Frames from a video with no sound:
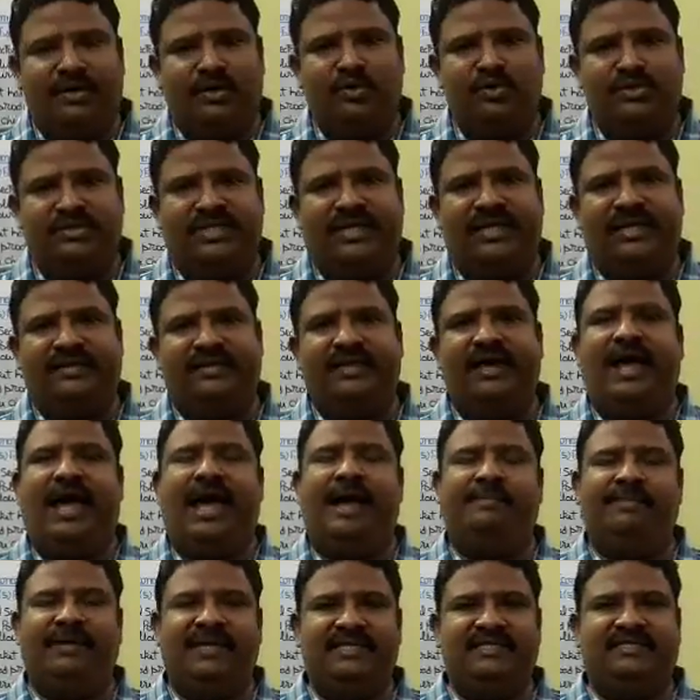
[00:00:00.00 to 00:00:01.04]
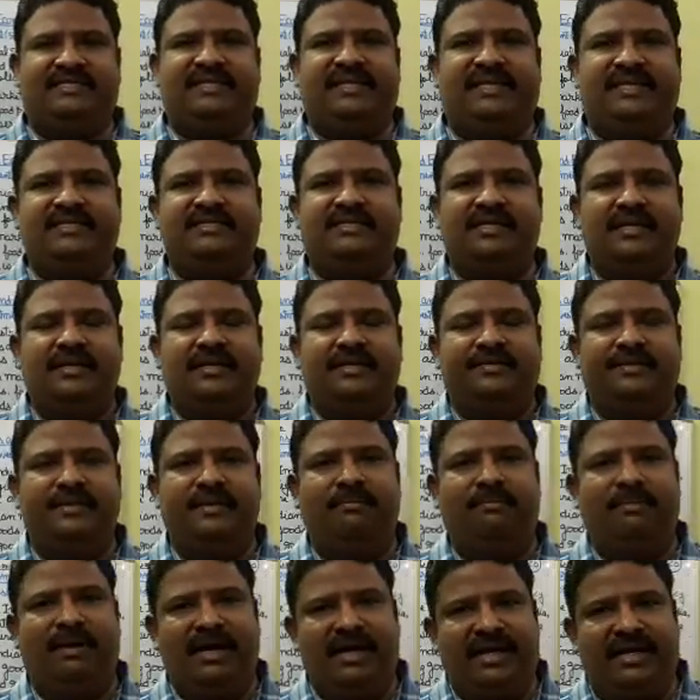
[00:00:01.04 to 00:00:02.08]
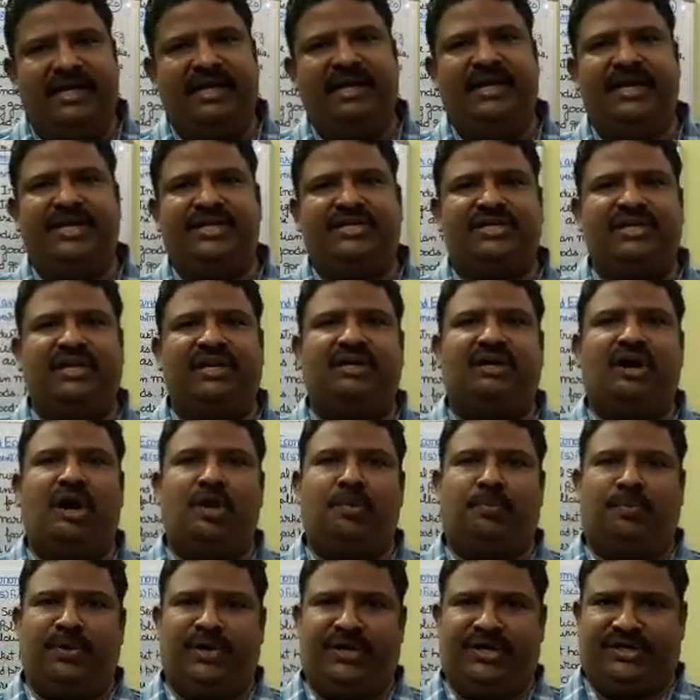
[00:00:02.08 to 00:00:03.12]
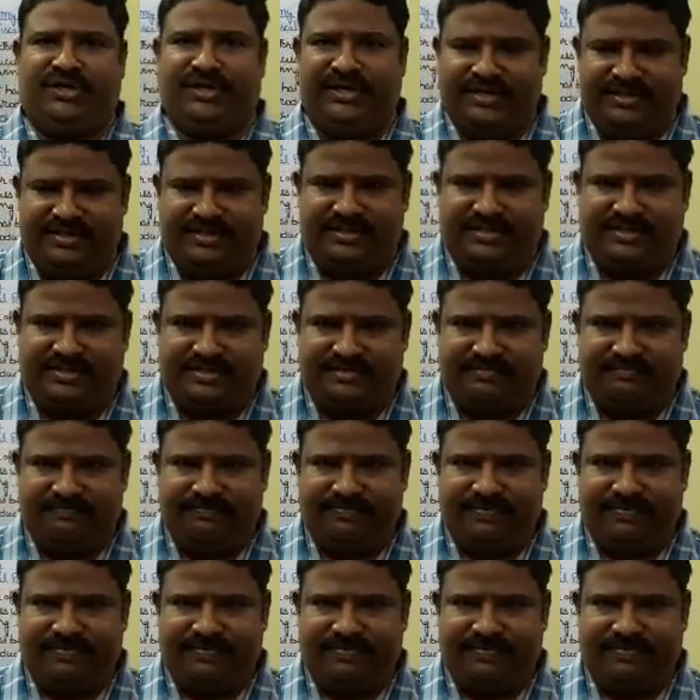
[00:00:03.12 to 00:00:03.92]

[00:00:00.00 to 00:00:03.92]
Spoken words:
to say the MNCs, the multinational corporations.